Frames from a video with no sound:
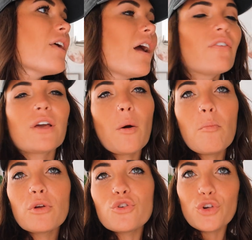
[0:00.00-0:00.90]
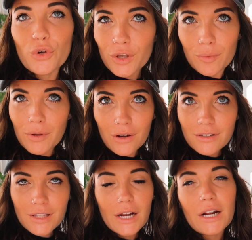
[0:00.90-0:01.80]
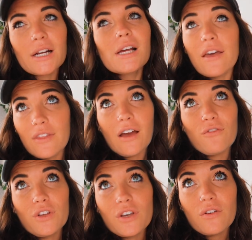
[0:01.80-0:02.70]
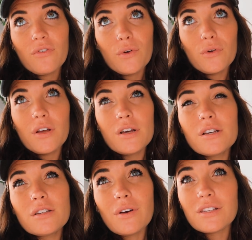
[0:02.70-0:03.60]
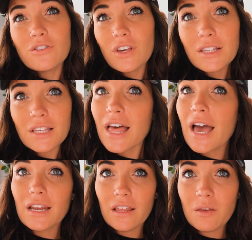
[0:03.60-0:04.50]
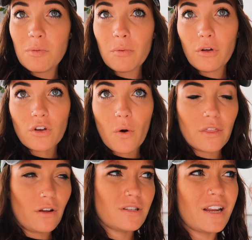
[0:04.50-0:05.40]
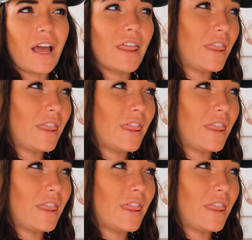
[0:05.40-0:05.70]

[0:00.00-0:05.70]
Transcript: And they have like a bajillion beers there and they have really good food. So I suggested that and I think people are going there tonight, I